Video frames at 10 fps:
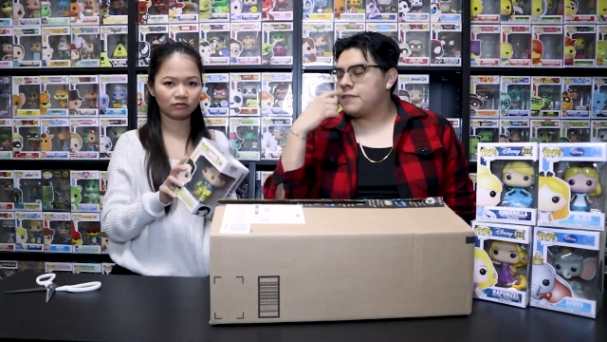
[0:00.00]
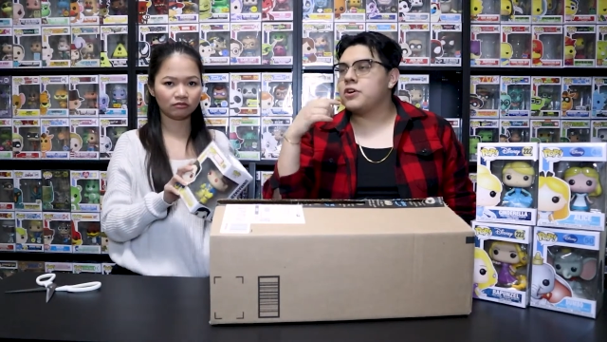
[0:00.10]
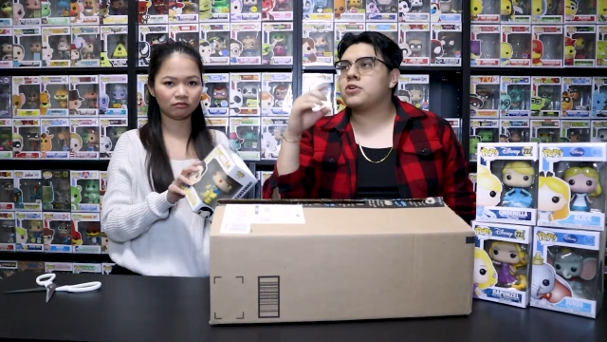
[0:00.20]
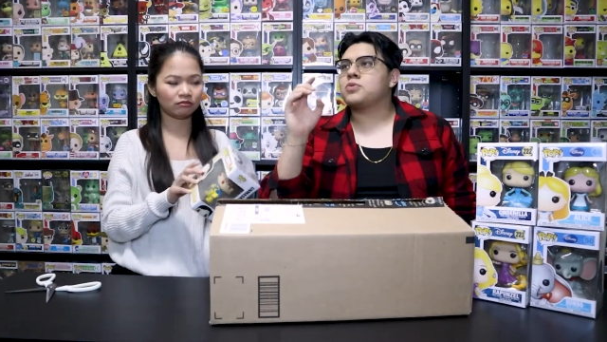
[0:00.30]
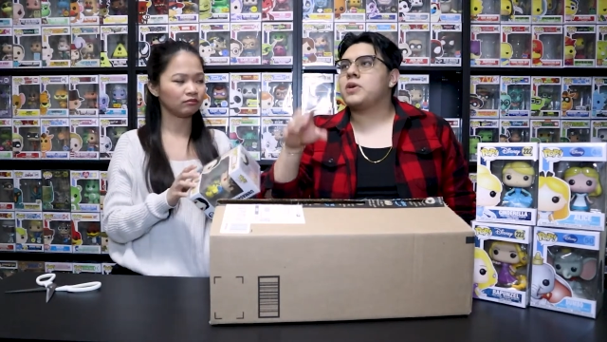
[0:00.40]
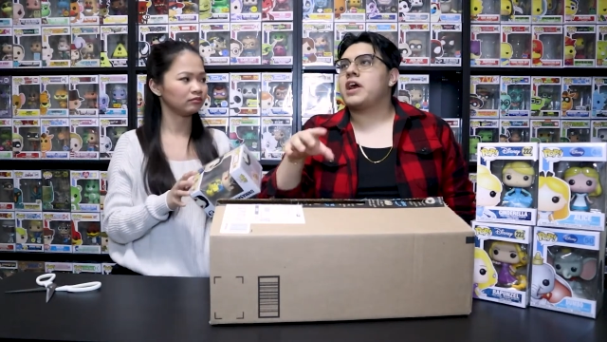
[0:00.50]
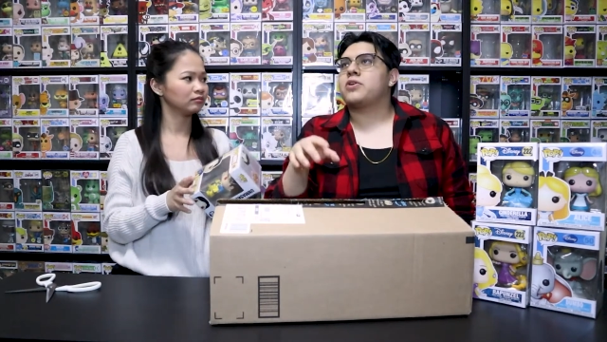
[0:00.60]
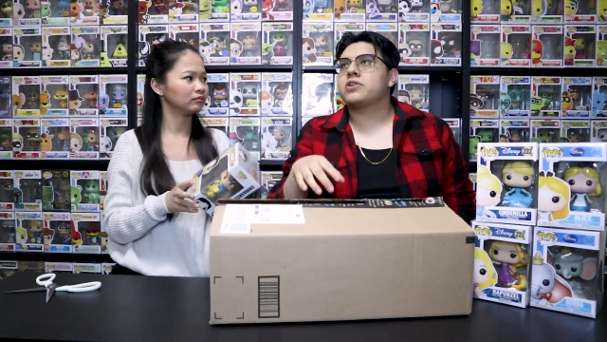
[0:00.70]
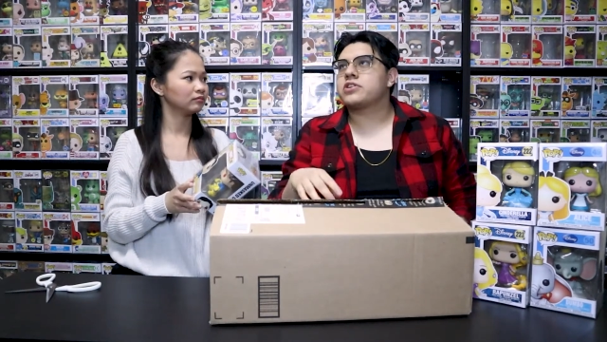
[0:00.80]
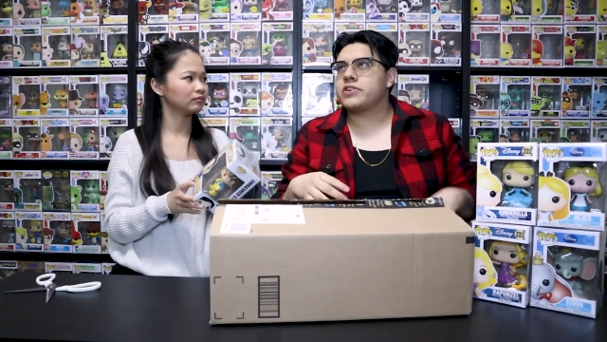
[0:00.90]
Speaker 1: No, when I
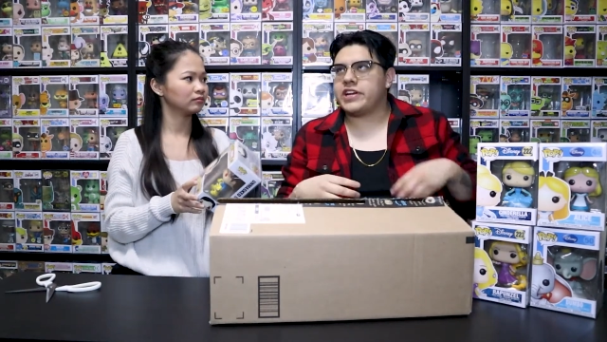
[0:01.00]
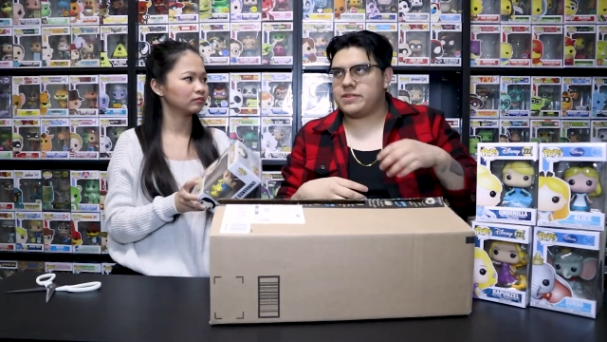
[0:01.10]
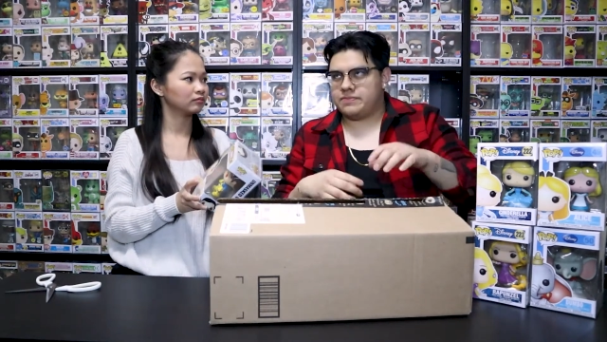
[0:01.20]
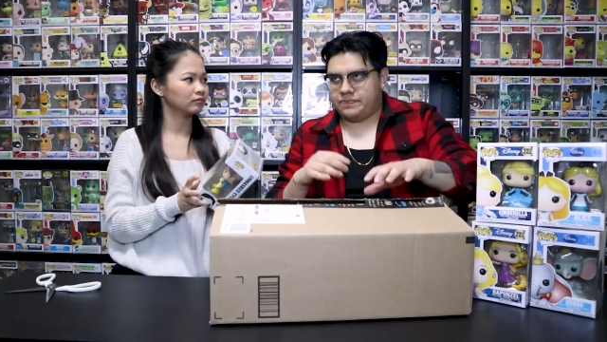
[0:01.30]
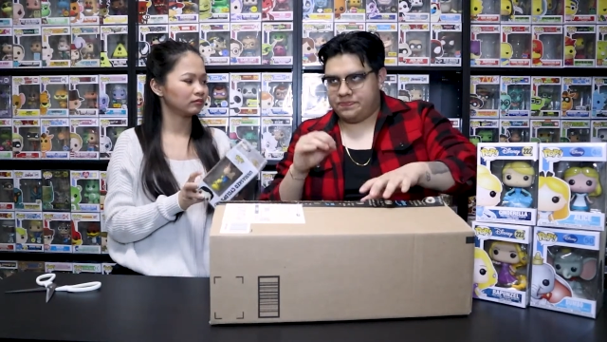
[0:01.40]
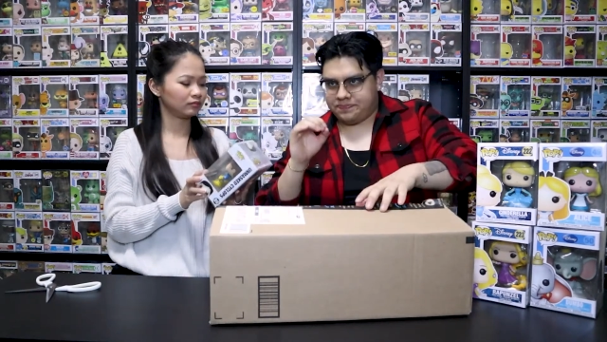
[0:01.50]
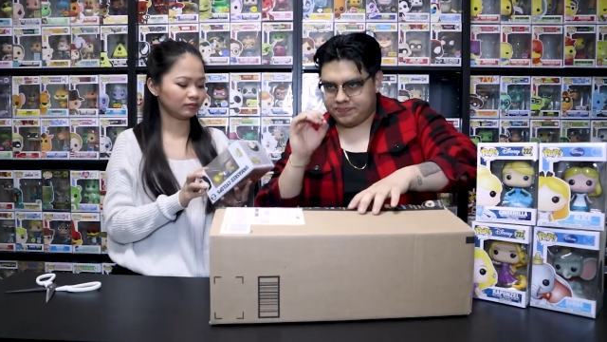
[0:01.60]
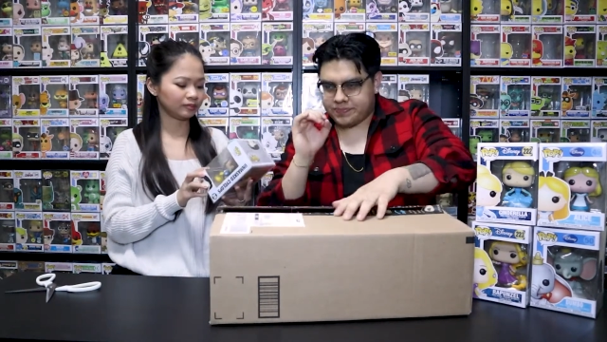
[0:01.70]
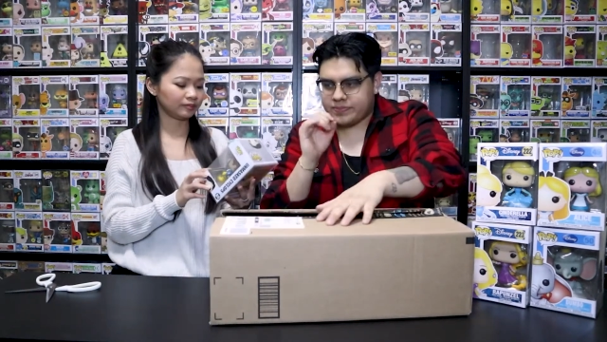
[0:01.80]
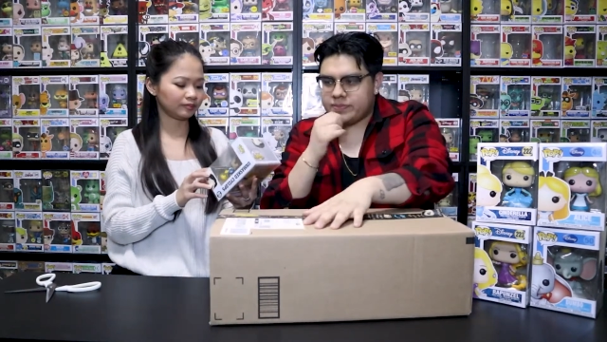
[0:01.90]
order it,
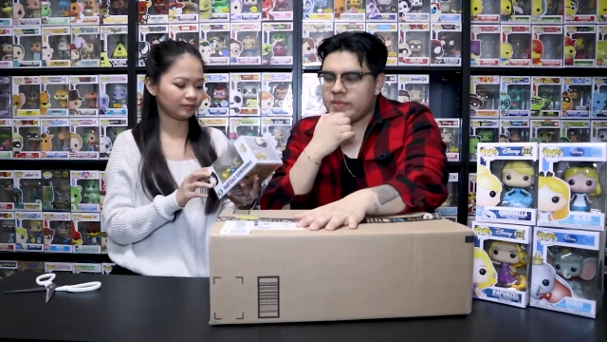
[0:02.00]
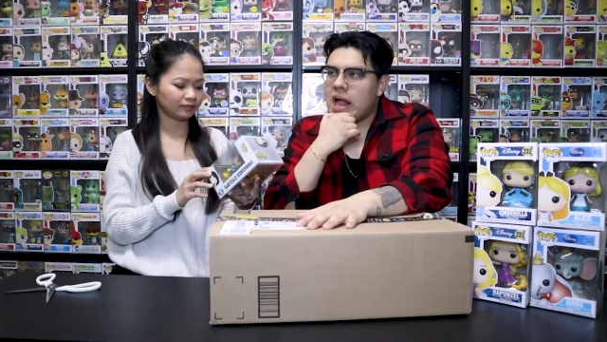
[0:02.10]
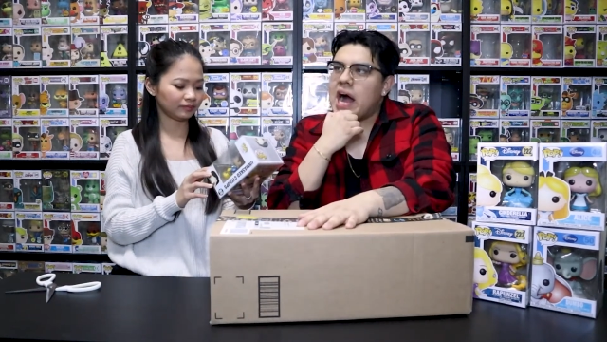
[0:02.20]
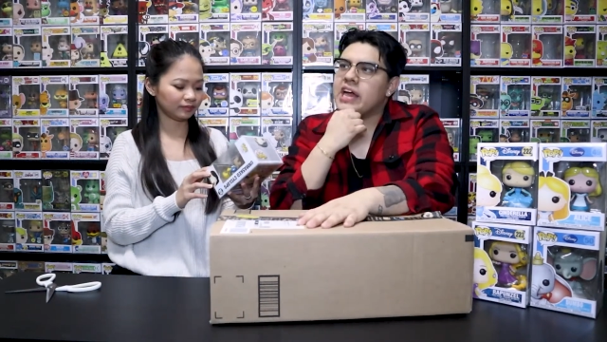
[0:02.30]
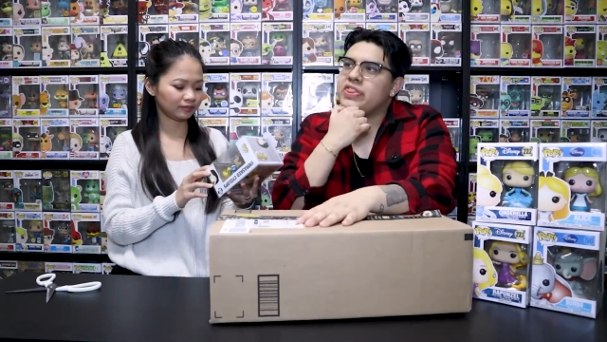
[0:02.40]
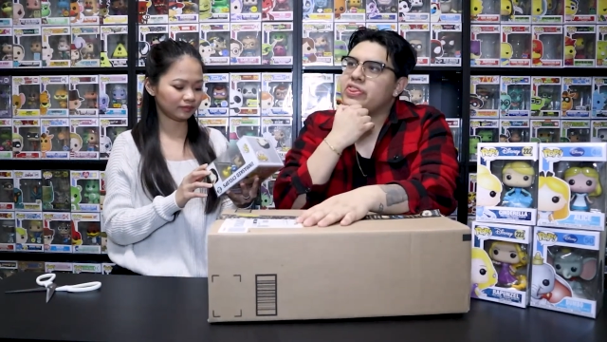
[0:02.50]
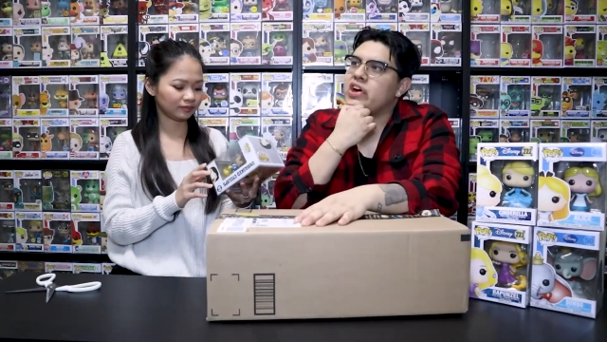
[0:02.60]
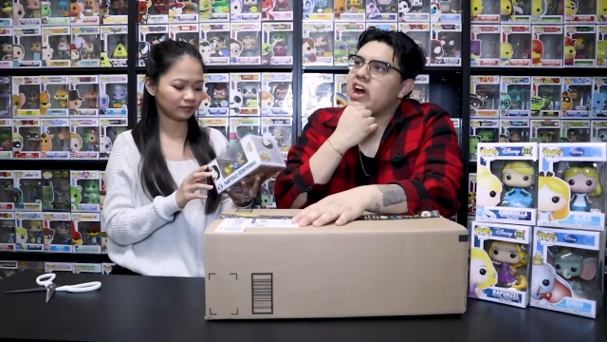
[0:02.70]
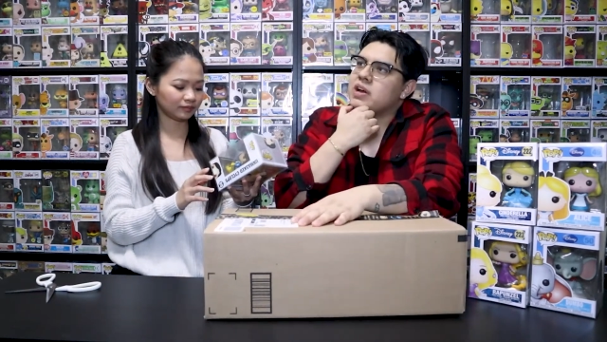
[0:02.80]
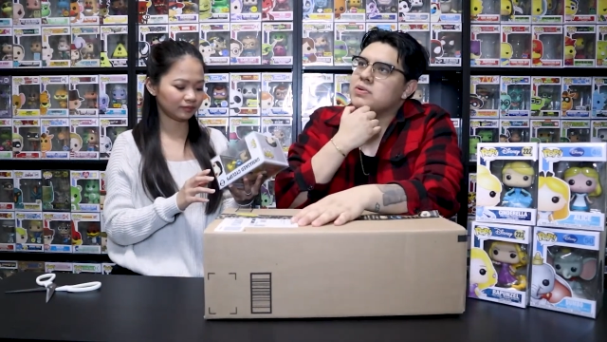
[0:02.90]
I
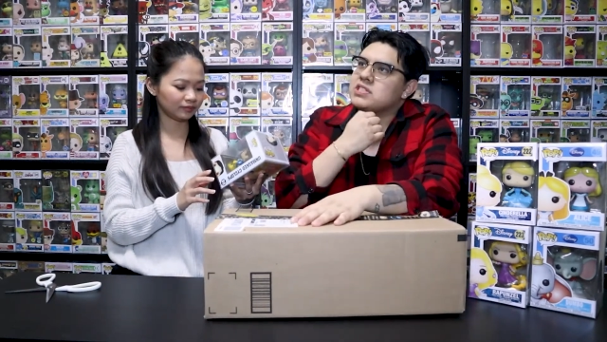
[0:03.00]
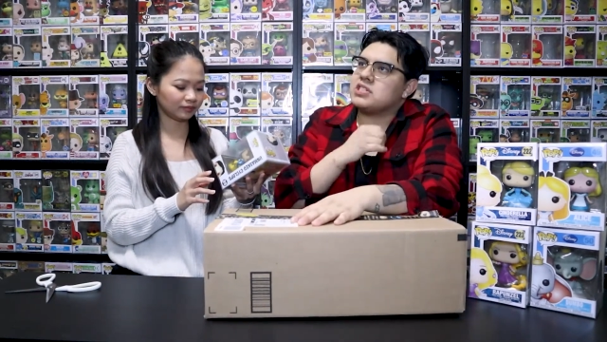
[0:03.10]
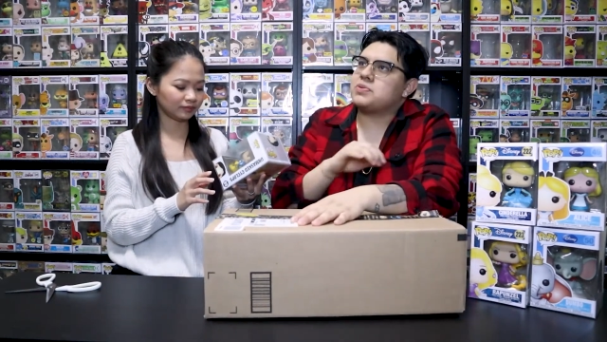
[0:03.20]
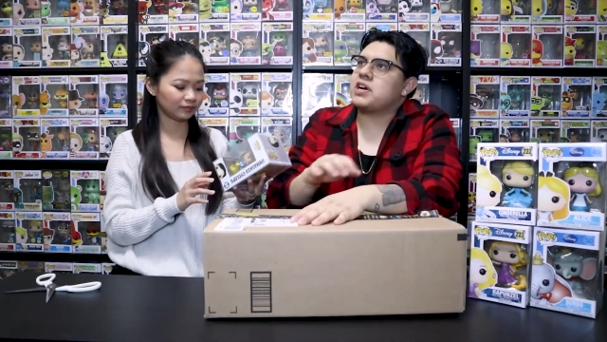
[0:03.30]
thought it was the